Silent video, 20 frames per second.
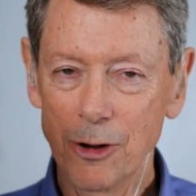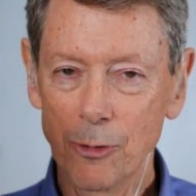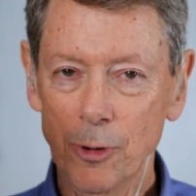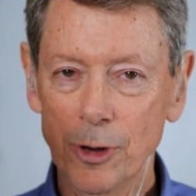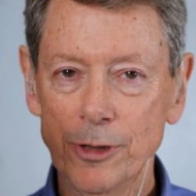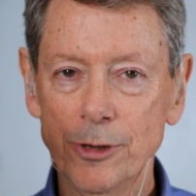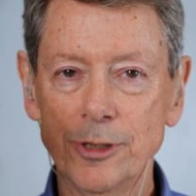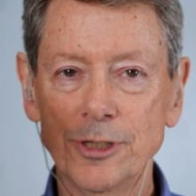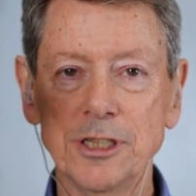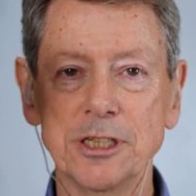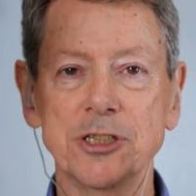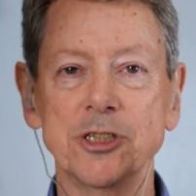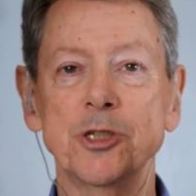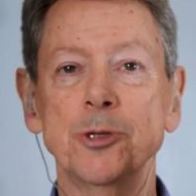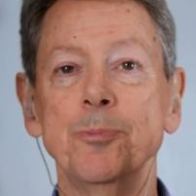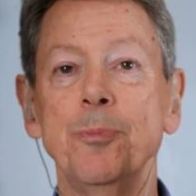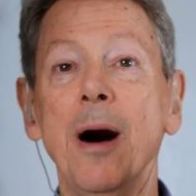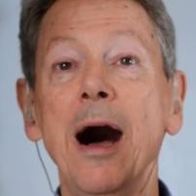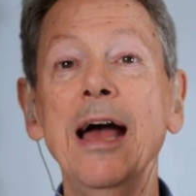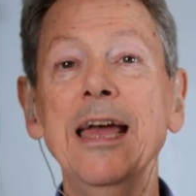when there's a
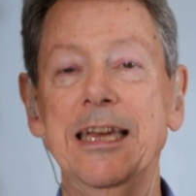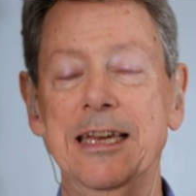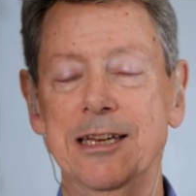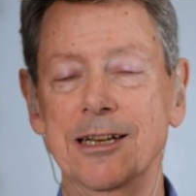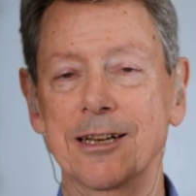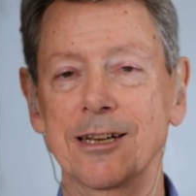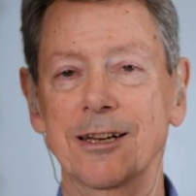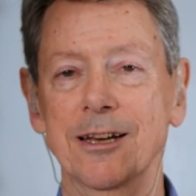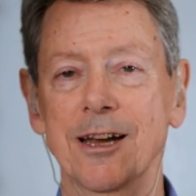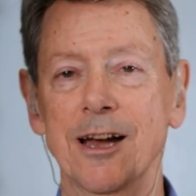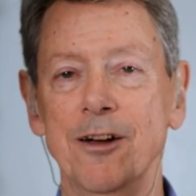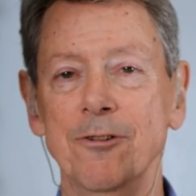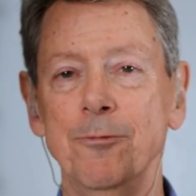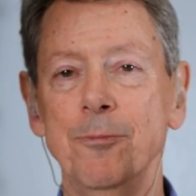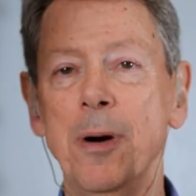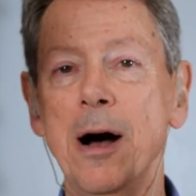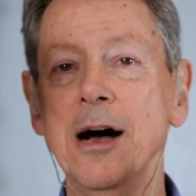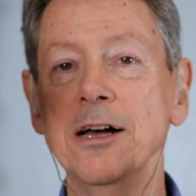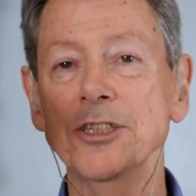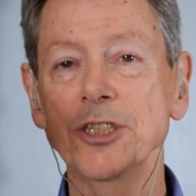spike
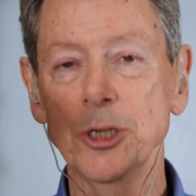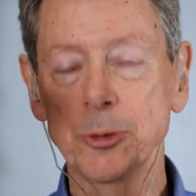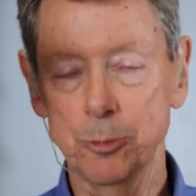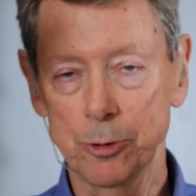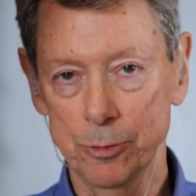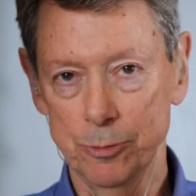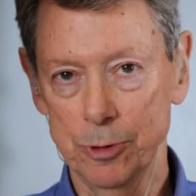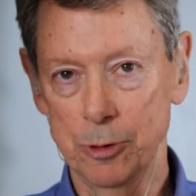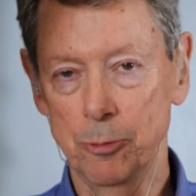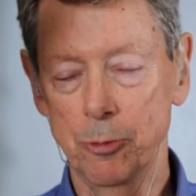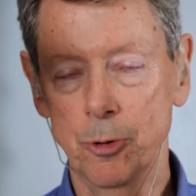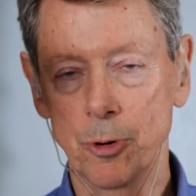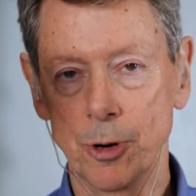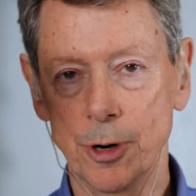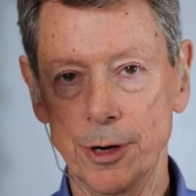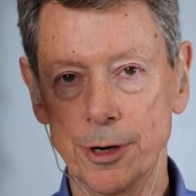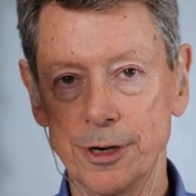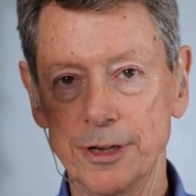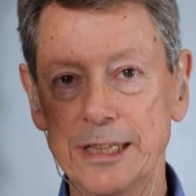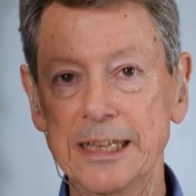of possible
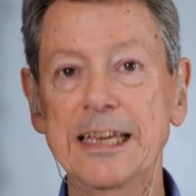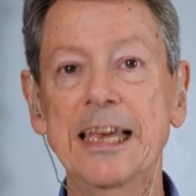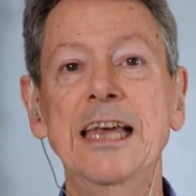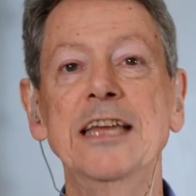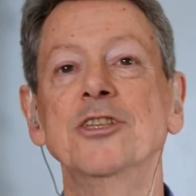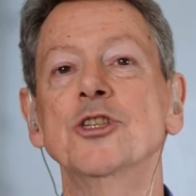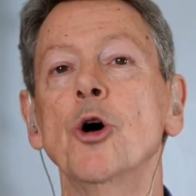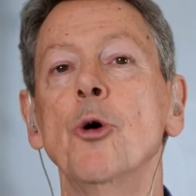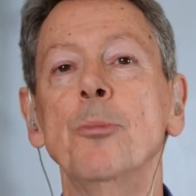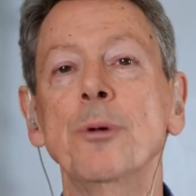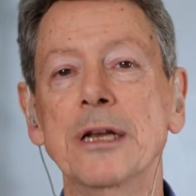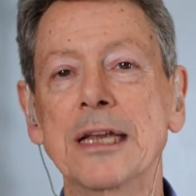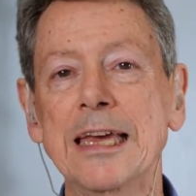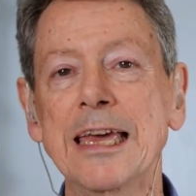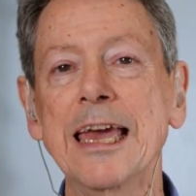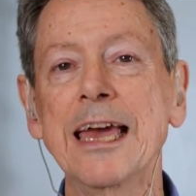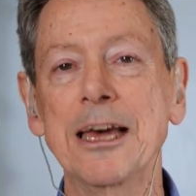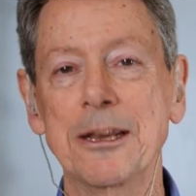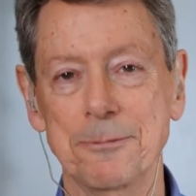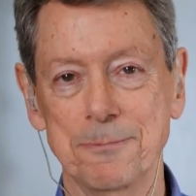reward, the gates open
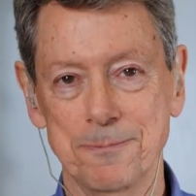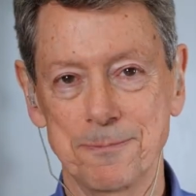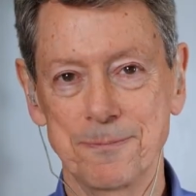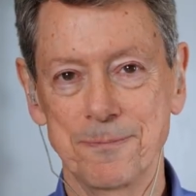again.